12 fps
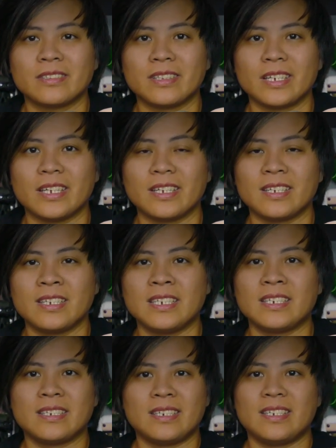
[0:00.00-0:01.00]
Like,
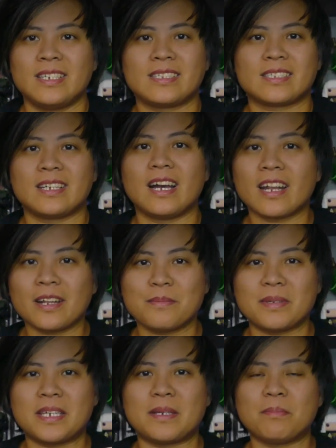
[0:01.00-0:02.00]
he's
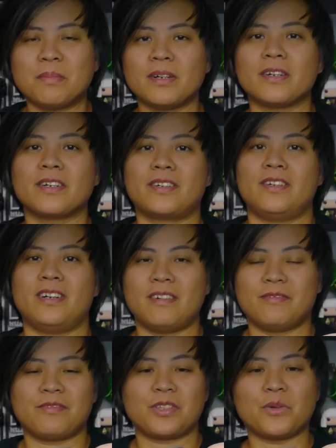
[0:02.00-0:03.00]
gotta be part
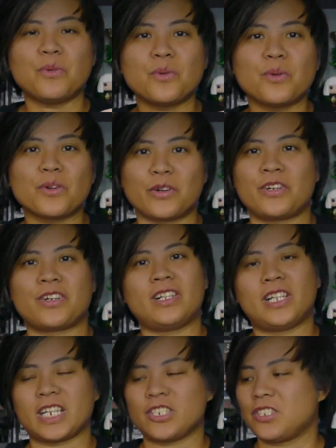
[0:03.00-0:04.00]
of the horror
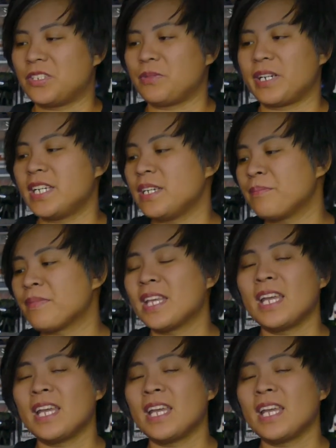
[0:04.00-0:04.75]
collection, right?